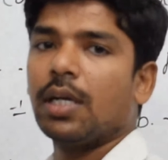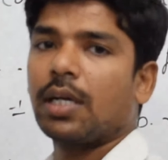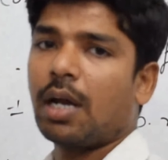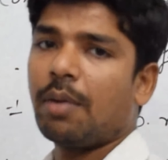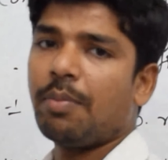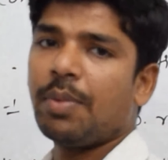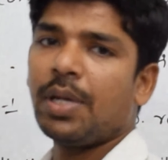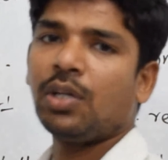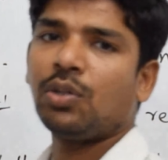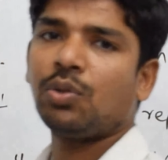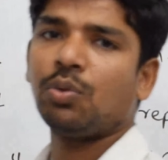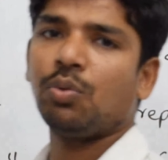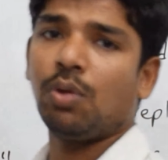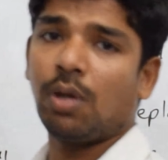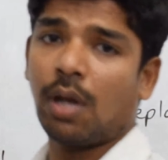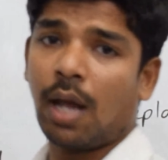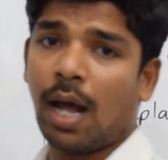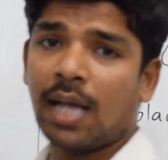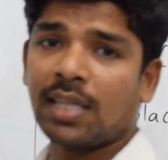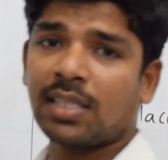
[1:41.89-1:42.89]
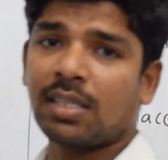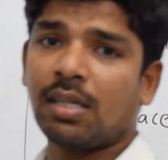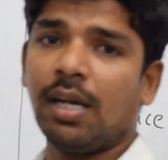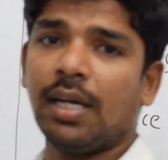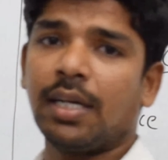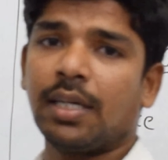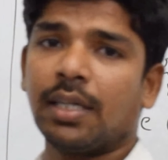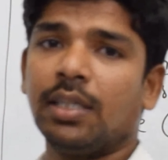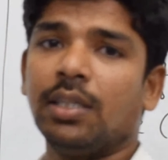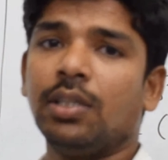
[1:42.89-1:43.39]
Coming to last
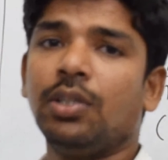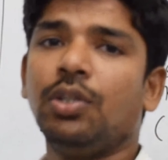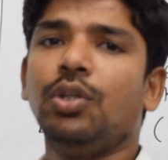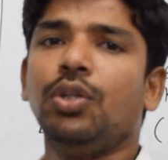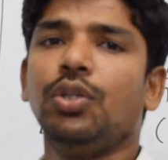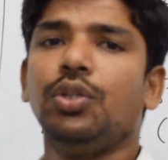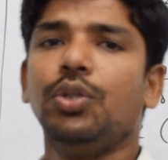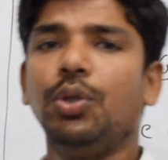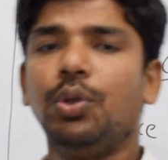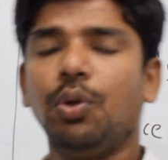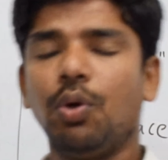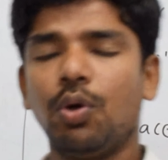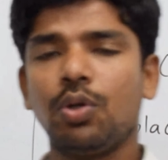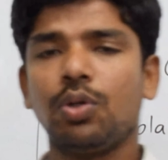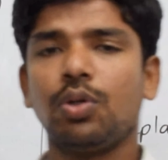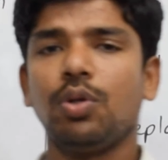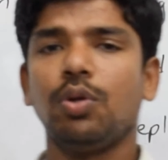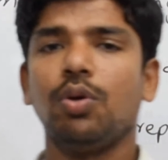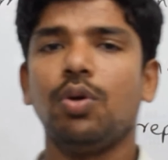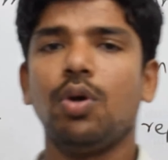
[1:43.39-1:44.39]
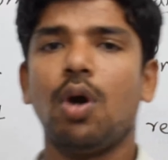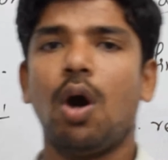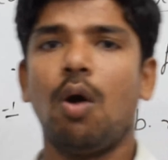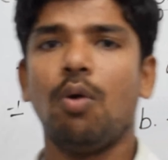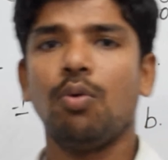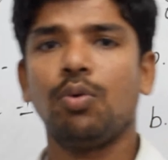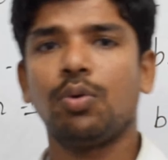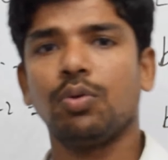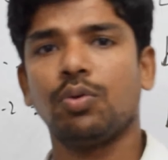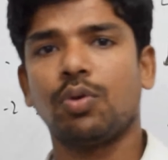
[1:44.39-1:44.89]
letter, you don't know
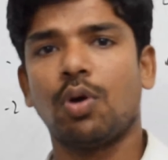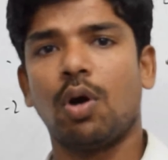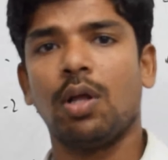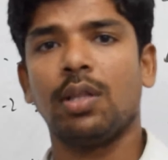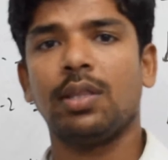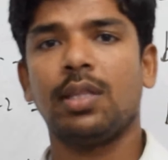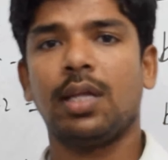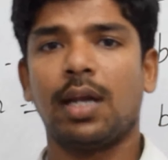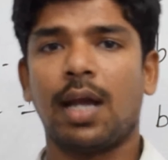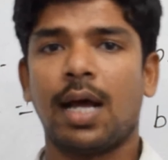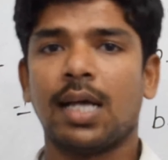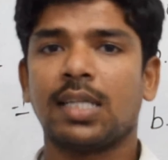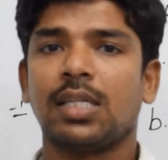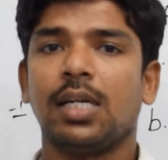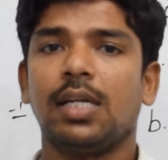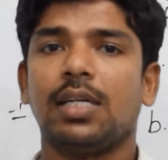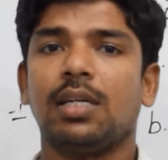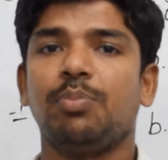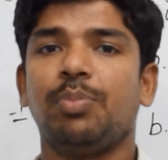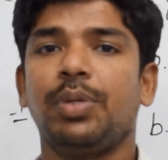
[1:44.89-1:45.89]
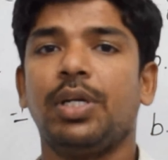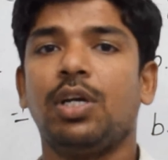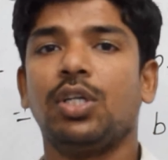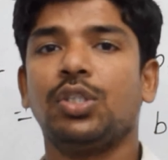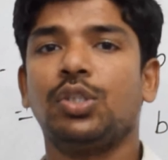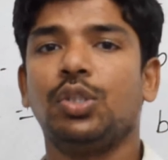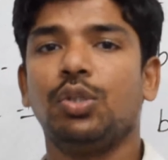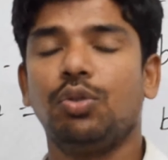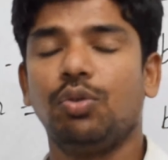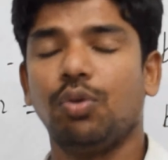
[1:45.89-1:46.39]
how to call the last letter
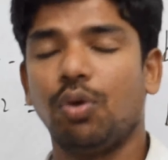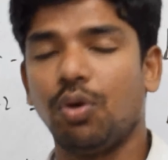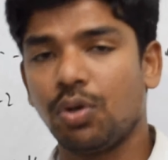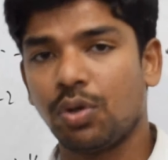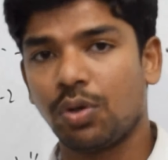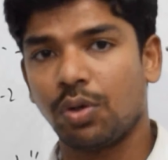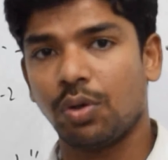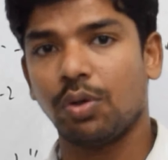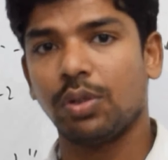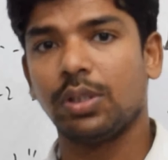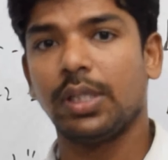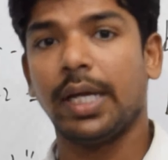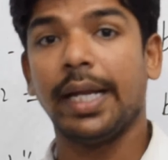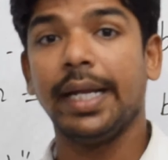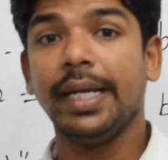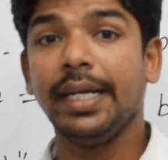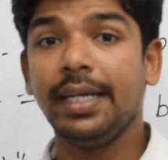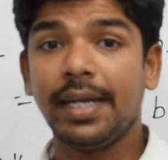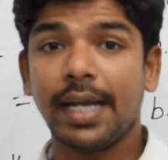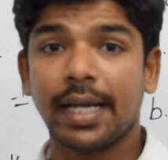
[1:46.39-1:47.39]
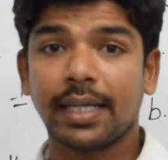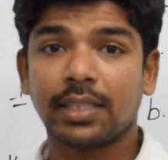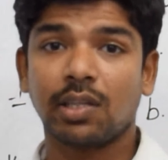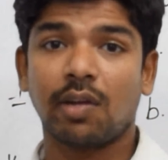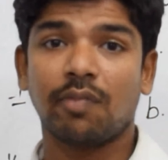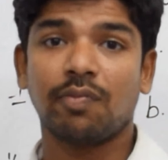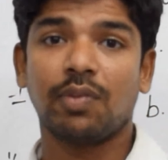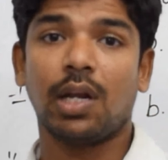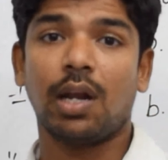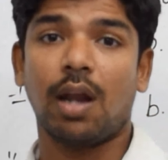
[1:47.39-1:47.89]
because you don't know the index
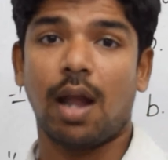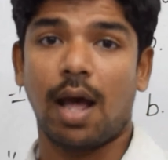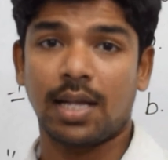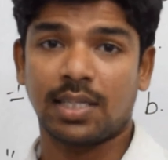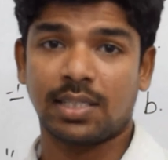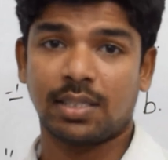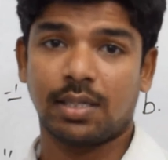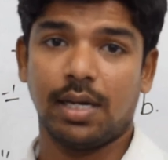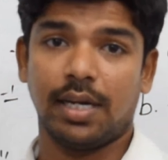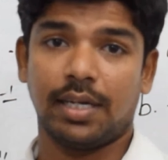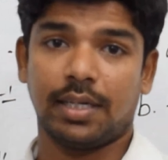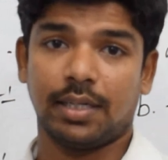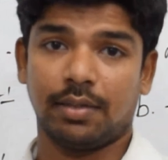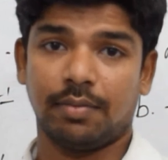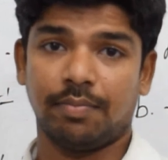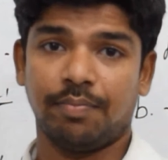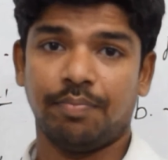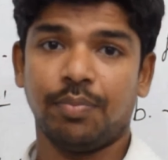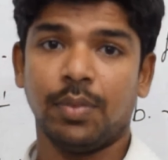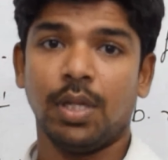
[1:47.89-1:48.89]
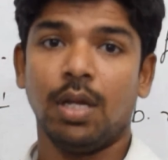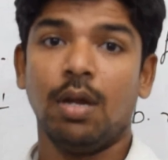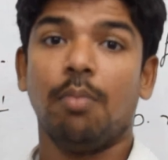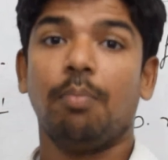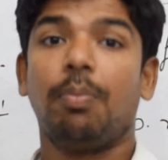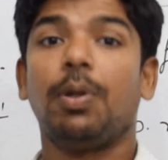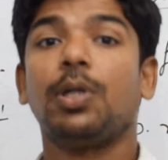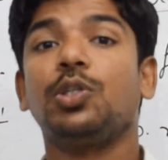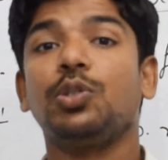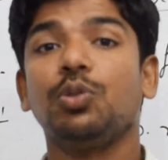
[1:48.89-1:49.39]
of the last letter,
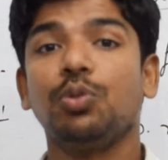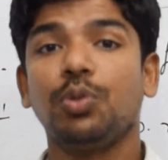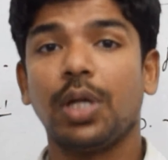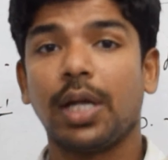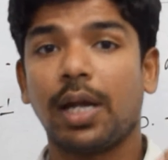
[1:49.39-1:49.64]
but you